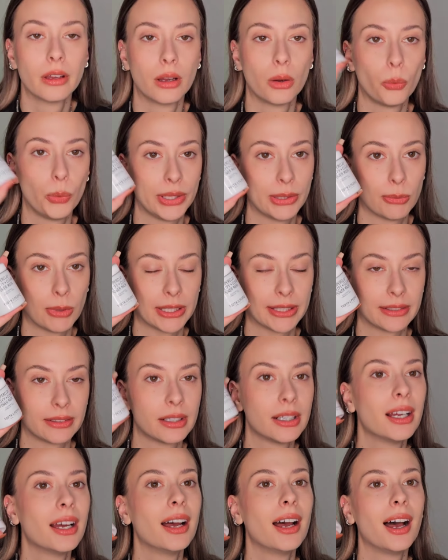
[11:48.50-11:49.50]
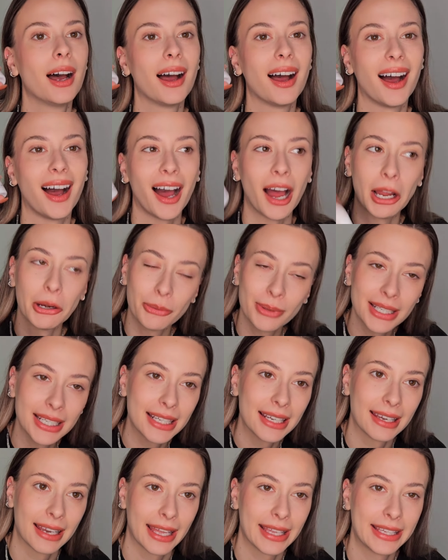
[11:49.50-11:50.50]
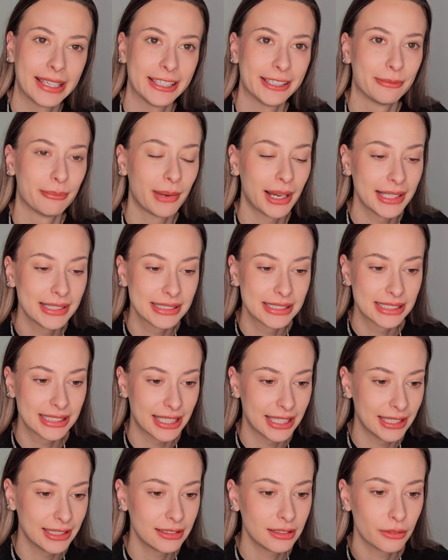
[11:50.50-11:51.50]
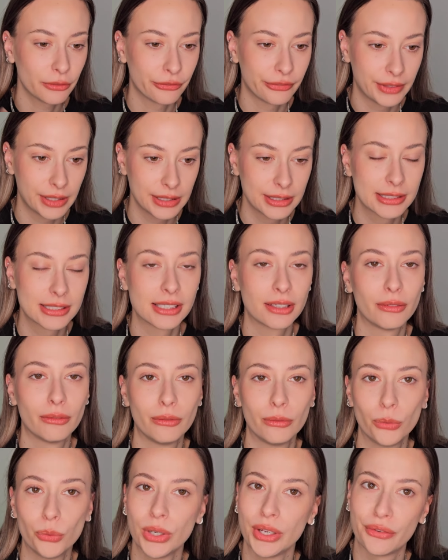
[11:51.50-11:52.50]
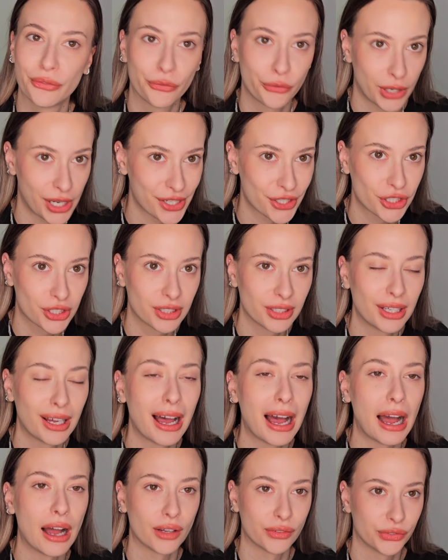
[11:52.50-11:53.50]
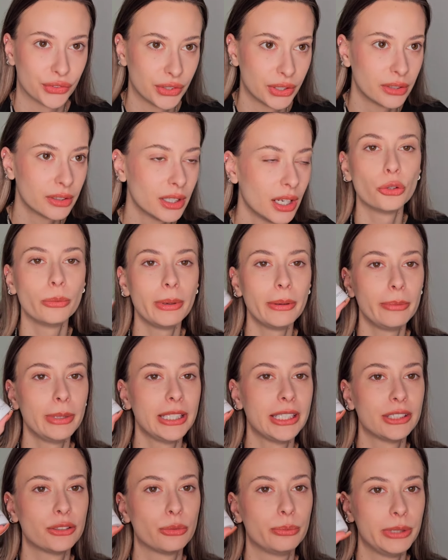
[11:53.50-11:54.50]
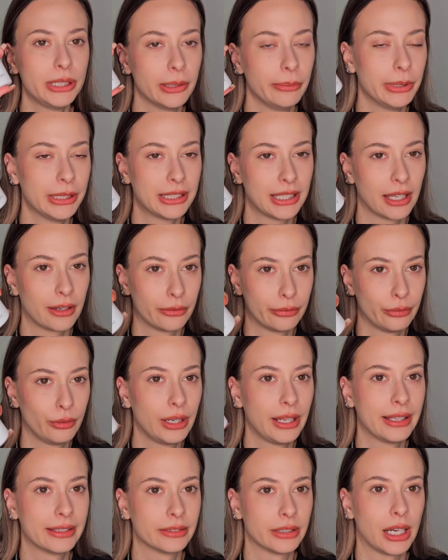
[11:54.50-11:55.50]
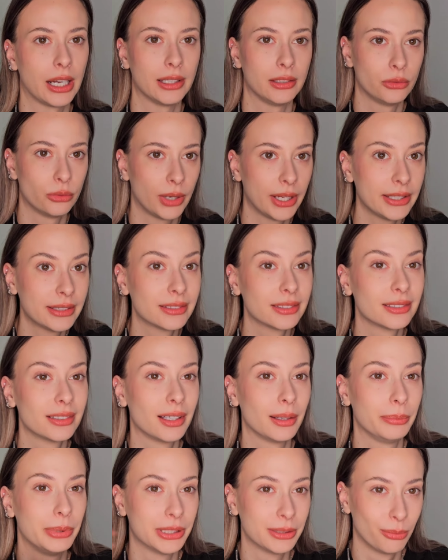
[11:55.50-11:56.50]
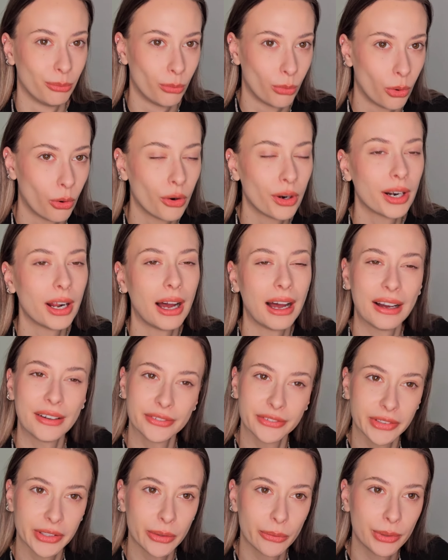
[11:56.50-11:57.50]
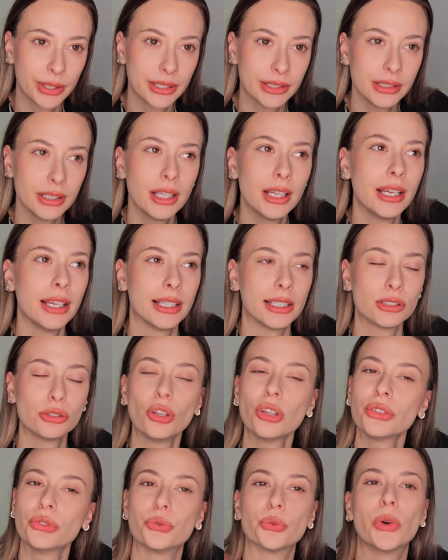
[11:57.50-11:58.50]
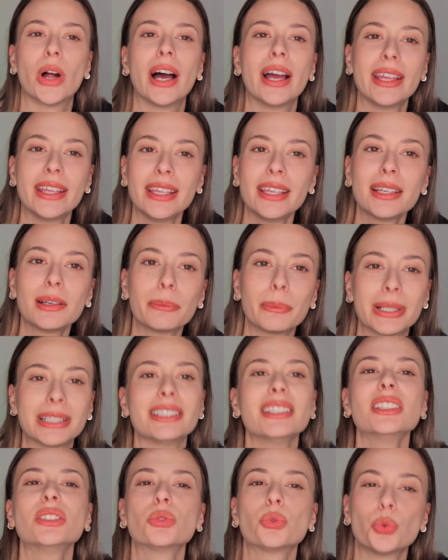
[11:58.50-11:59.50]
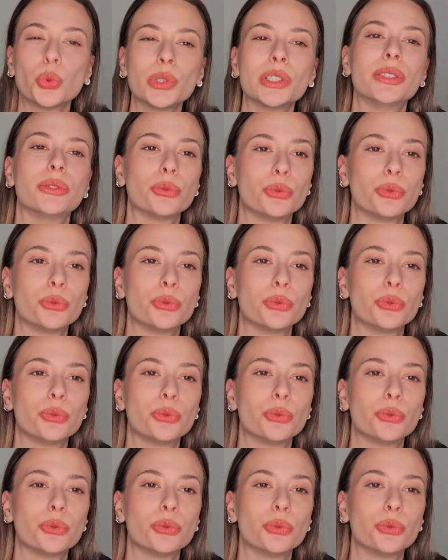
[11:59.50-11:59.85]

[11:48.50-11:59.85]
with water. I really like it. My skin feels refreshed after. You maybe need to be a bit careful and hydrate a bit more after it. It's not drying, but it could